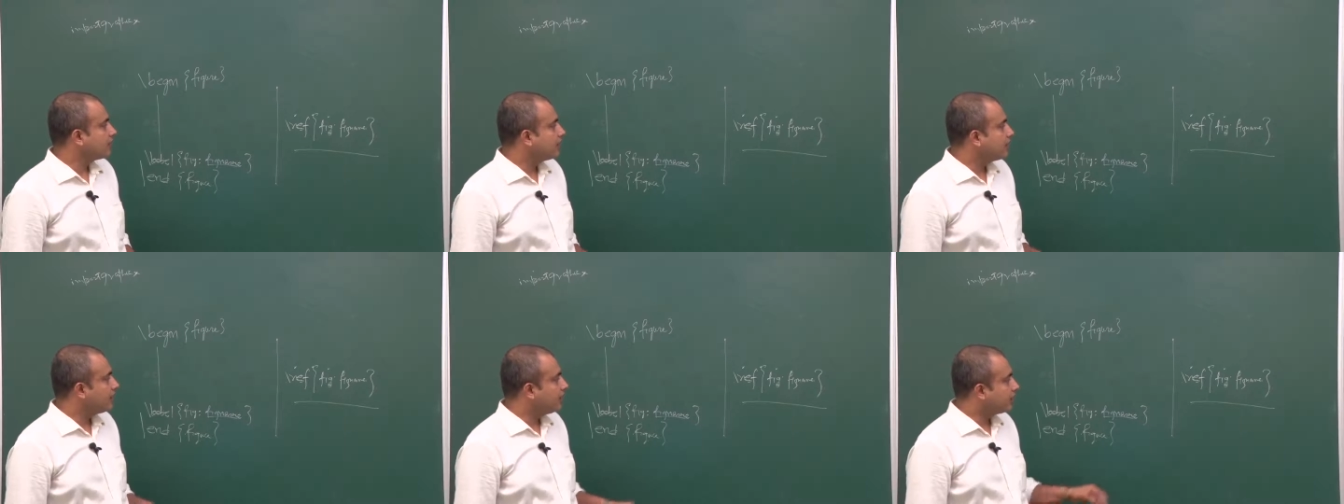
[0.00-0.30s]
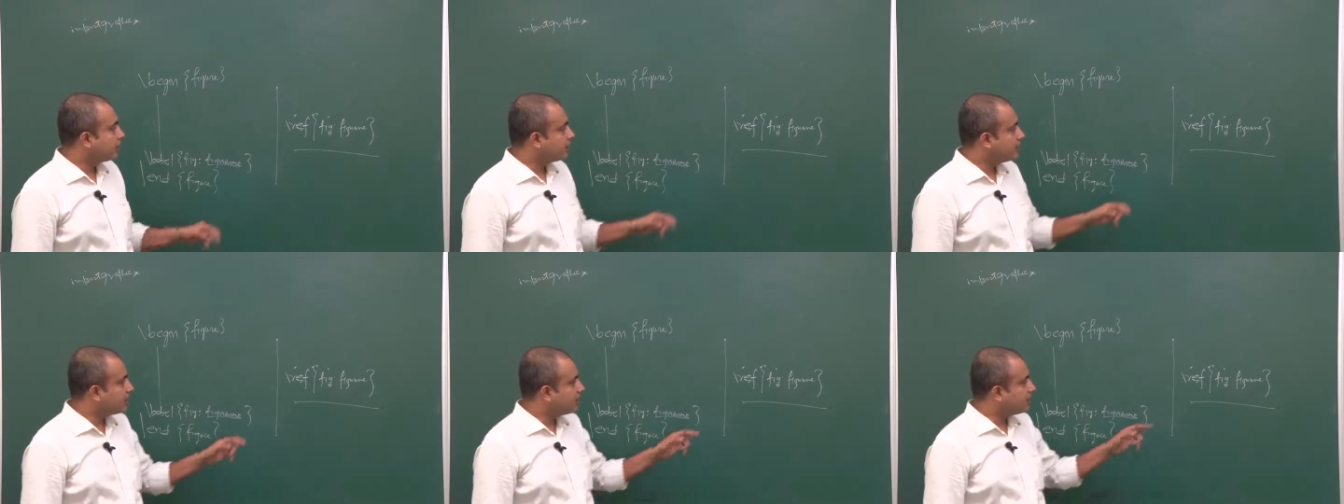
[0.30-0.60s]

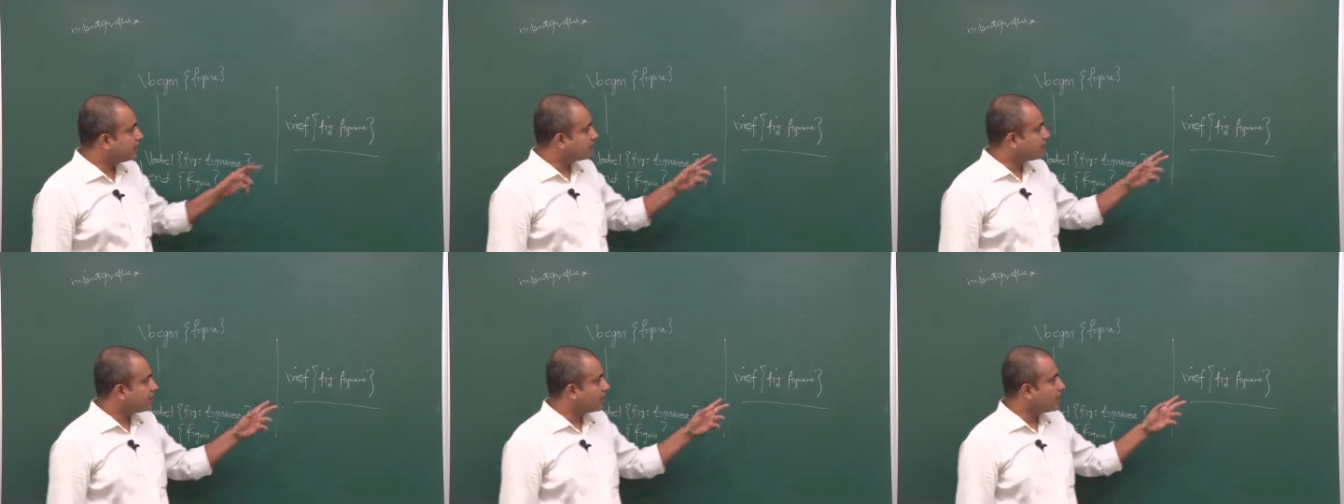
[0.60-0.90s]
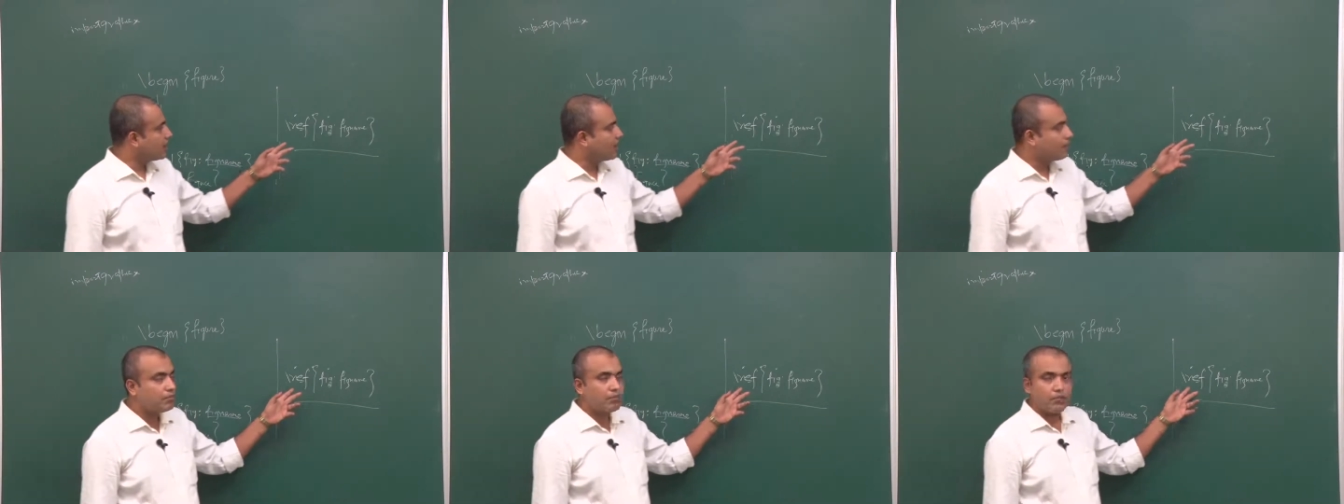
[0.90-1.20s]
it generates a
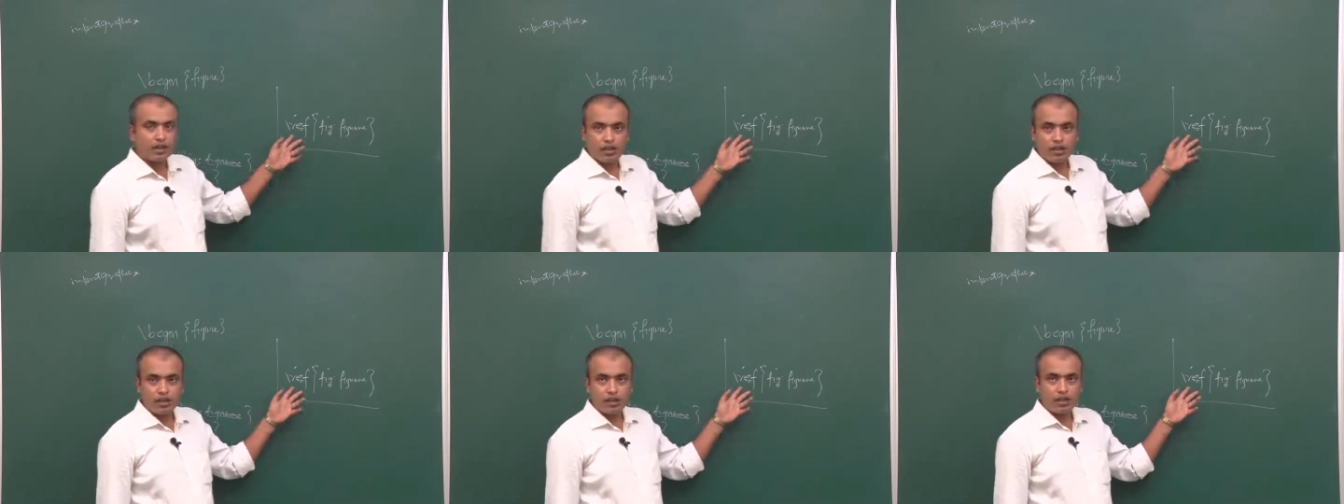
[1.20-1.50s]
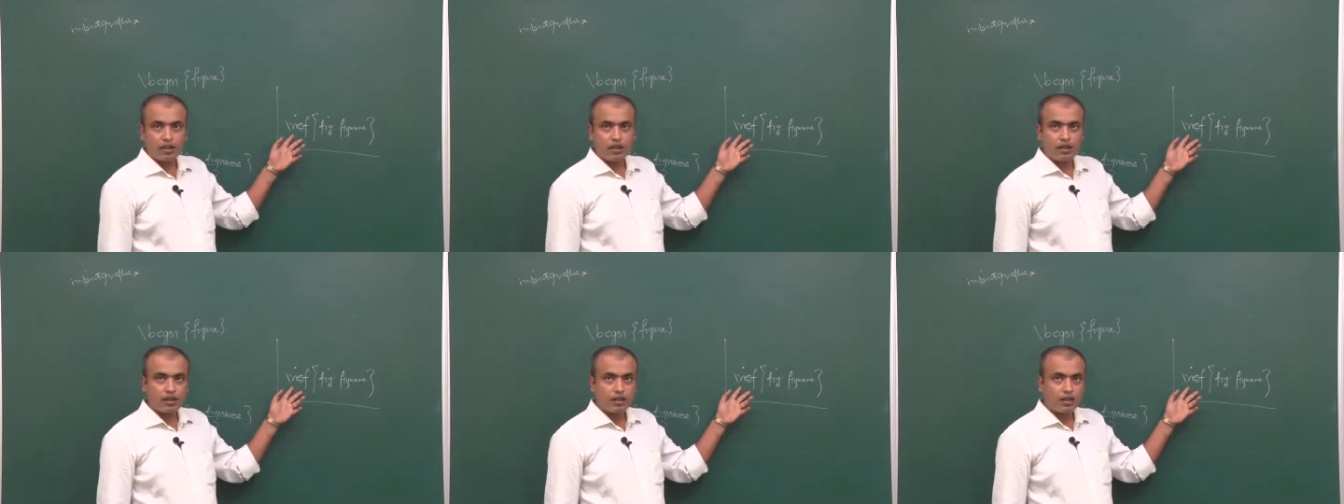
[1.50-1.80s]
number.
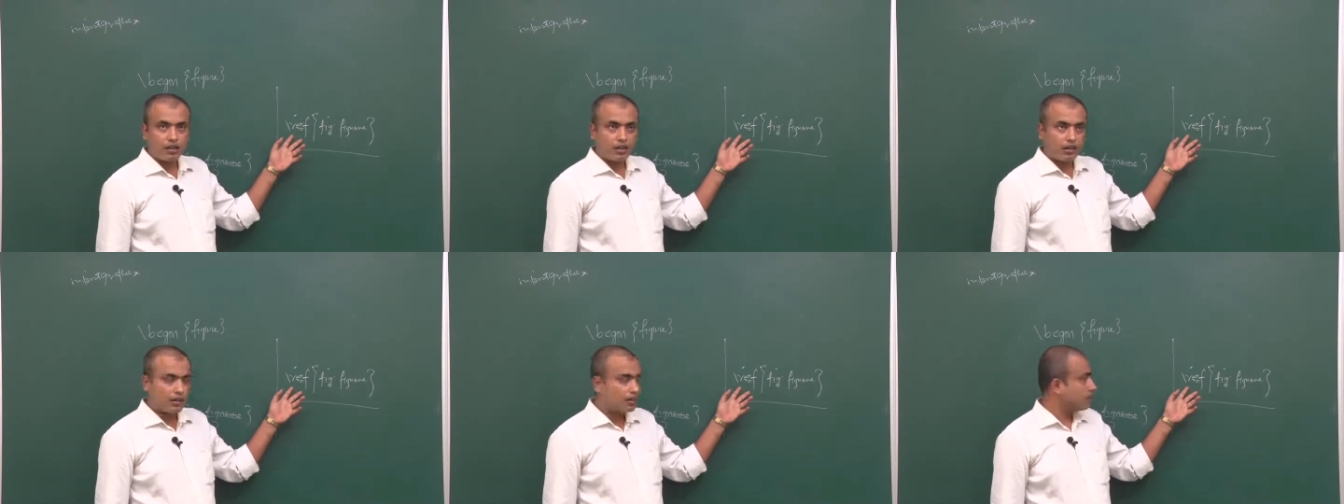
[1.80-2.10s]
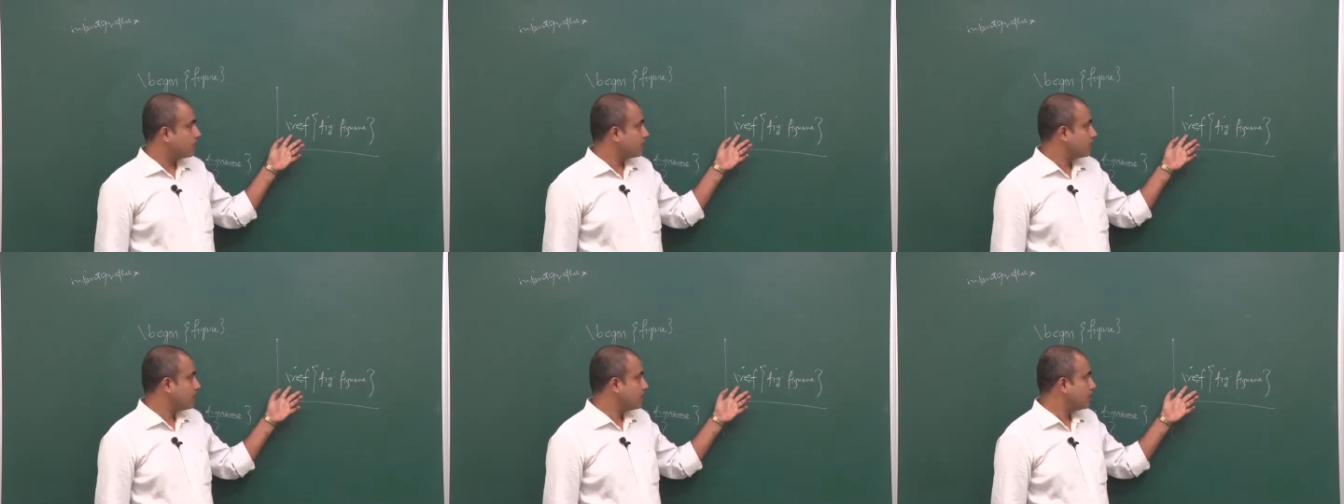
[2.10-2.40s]

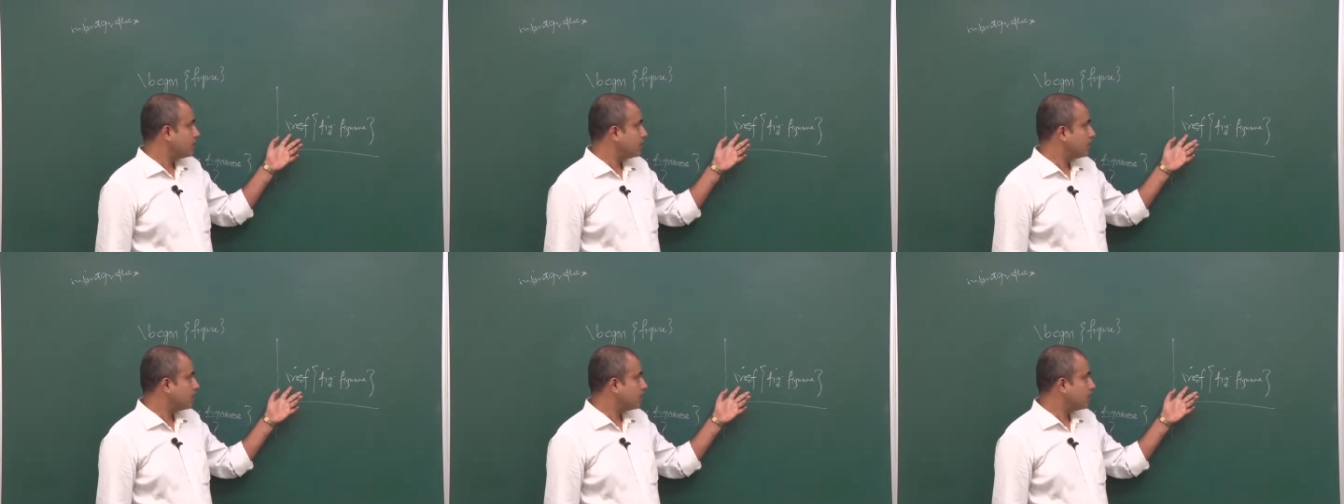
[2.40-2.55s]
Okay.